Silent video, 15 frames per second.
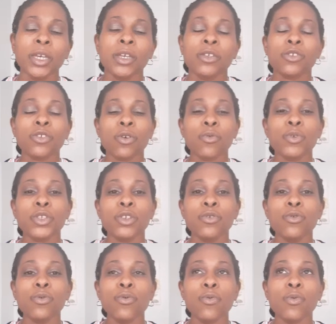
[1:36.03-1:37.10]
So when
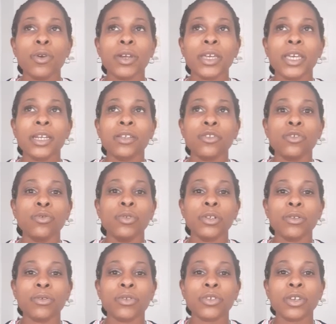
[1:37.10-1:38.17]
you get into
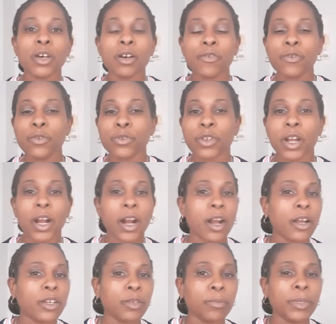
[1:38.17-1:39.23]
little scuffles or
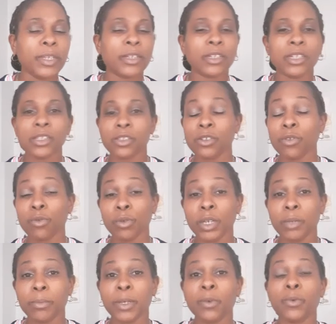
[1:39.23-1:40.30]
argument or
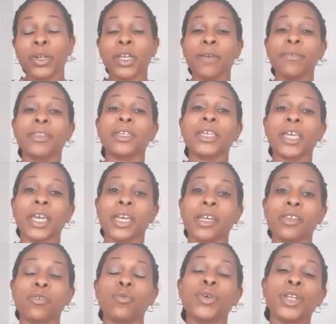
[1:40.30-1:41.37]
disagreement, whatever the
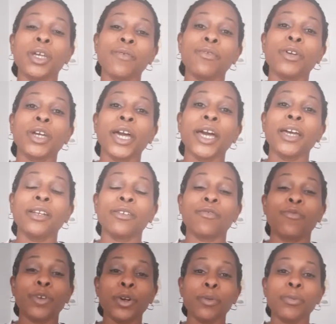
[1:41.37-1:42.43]
case, whatever kind of
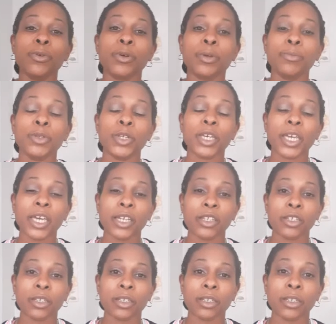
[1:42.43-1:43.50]
verbal
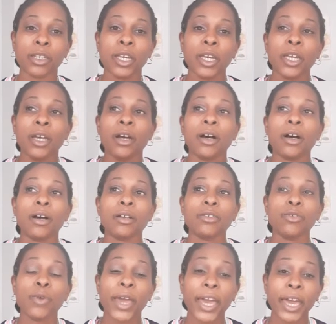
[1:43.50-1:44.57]
communication
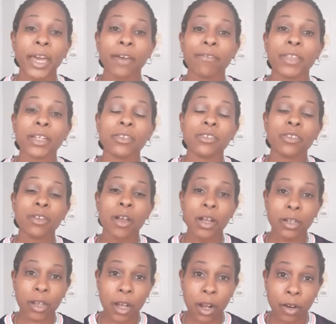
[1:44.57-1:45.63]
you have that's
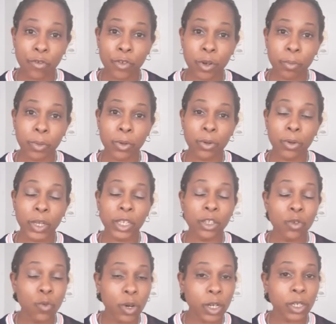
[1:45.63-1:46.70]
uncomfortable and
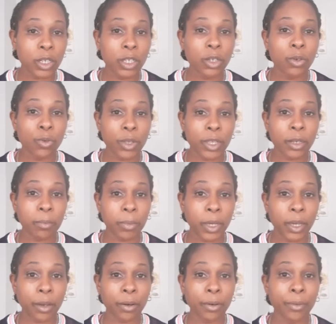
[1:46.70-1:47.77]
you want to deal with it
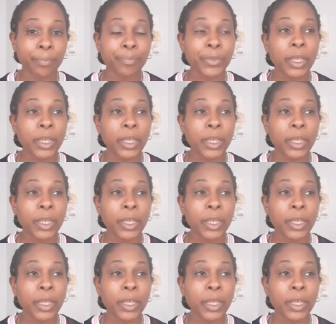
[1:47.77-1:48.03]
better,